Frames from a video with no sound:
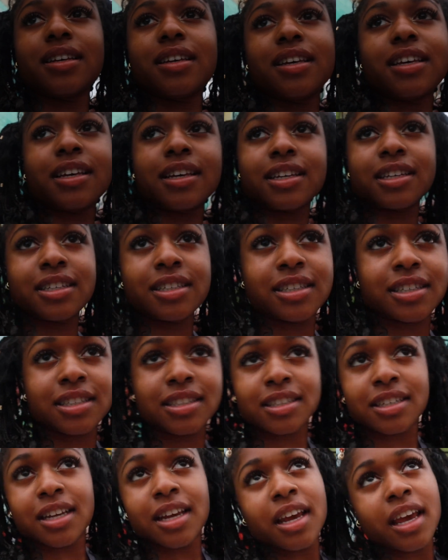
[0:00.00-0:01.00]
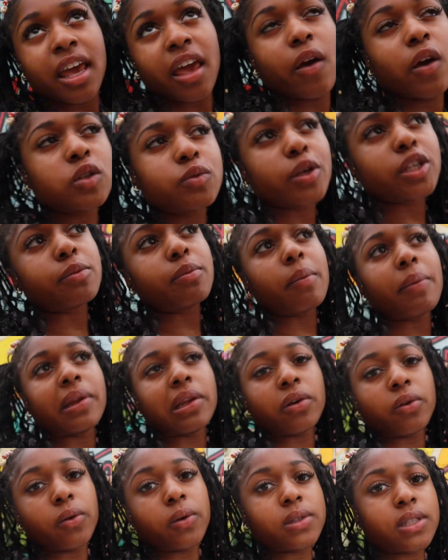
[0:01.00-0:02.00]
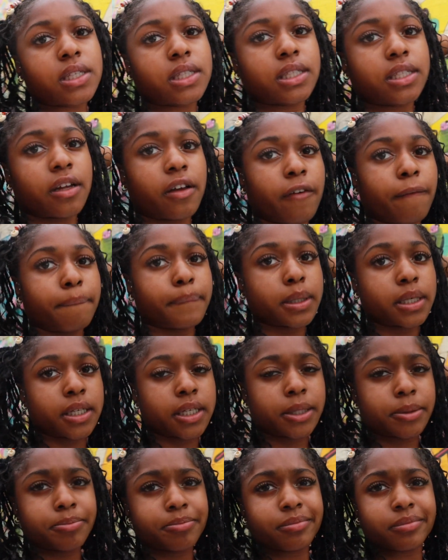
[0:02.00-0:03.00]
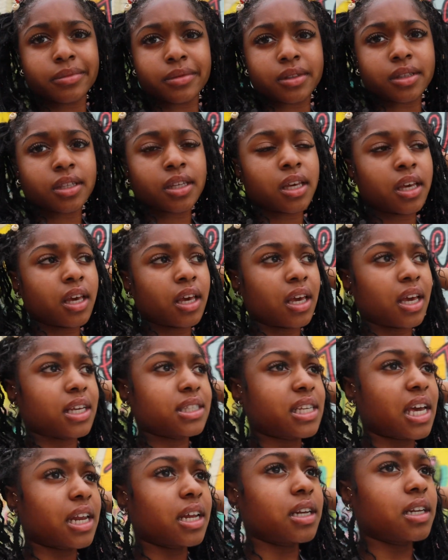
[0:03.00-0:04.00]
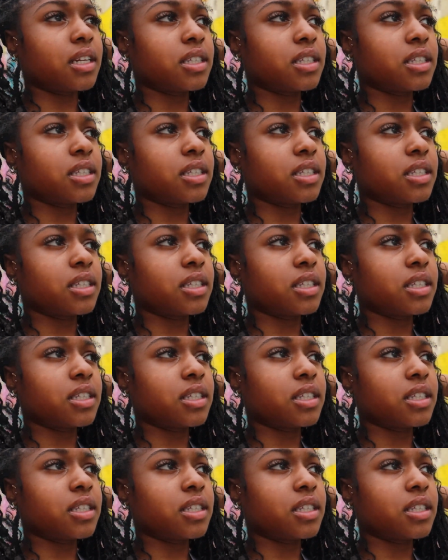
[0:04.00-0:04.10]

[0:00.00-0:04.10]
ish. It was supposed to be balloons and stuff, but it's kind of